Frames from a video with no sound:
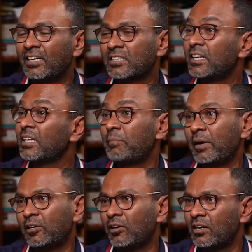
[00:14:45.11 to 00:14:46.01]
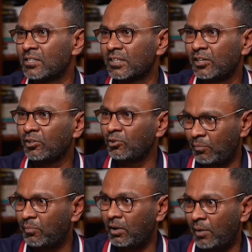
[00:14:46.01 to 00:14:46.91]
It's like McDonald's, you know, you
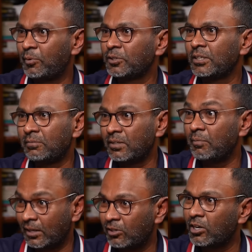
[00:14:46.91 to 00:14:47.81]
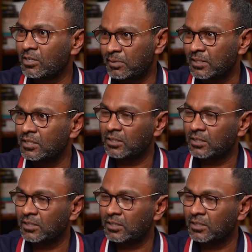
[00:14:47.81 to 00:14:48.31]
appreciate the McDonald's business.